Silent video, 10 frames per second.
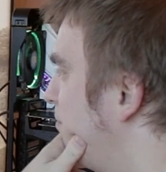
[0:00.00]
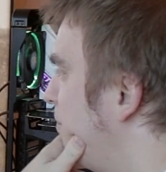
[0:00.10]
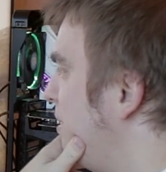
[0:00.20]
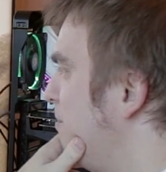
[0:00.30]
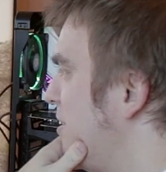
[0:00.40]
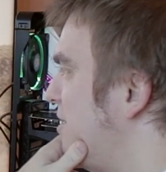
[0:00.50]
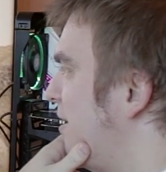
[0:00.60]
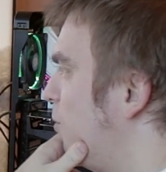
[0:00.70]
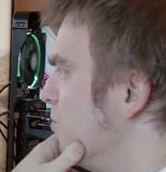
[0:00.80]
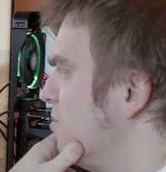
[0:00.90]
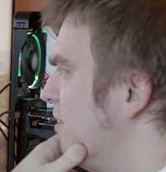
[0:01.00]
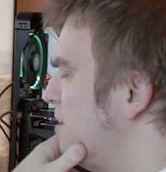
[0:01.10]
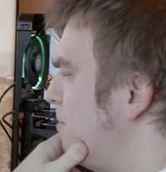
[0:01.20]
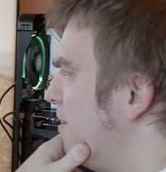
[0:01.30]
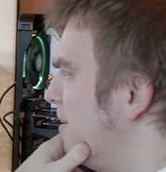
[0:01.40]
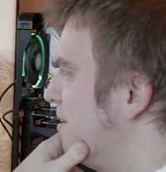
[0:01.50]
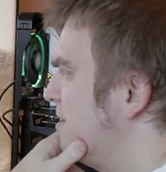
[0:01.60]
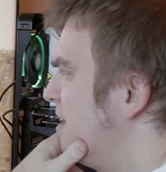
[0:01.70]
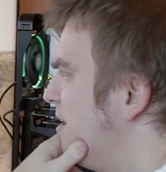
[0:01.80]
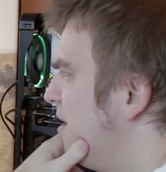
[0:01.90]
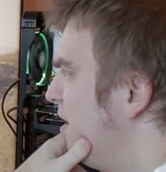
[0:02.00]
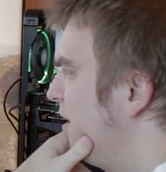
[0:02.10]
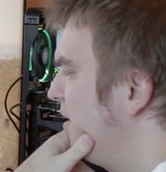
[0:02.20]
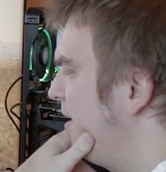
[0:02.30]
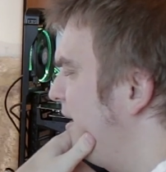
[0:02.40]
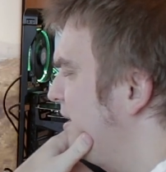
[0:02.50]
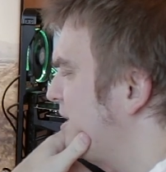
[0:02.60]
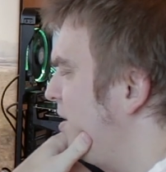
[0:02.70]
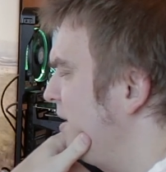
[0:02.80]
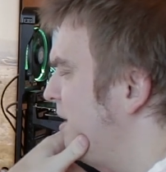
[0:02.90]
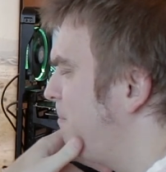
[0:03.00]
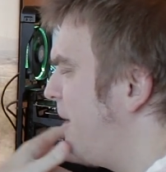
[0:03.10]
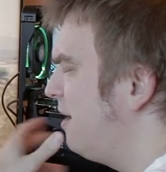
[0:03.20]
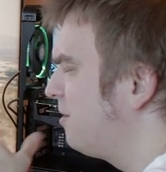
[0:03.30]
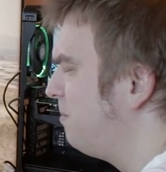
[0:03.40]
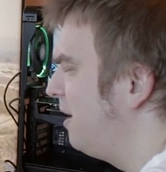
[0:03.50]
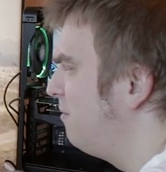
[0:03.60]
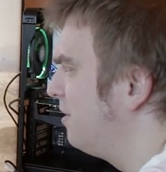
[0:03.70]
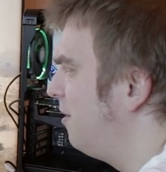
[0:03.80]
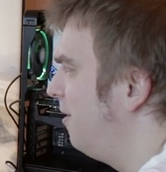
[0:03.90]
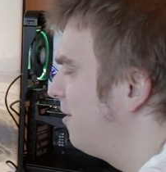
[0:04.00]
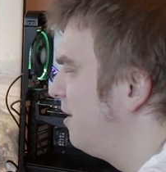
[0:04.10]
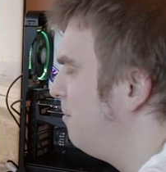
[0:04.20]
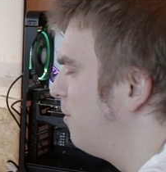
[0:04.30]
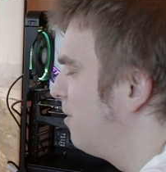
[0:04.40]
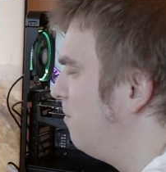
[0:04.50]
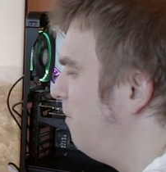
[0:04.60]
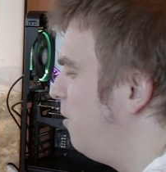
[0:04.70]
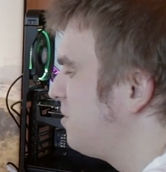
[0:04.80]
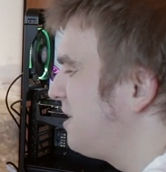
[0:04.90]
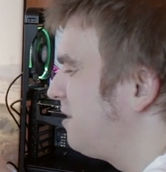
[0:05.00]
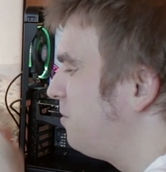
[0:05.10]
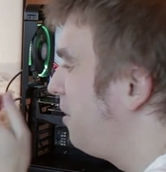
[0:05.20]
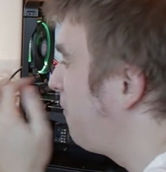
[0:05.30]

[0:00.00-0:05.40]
pretty much a console experience. It's kind of bad to play with a keyboard and mouse at 30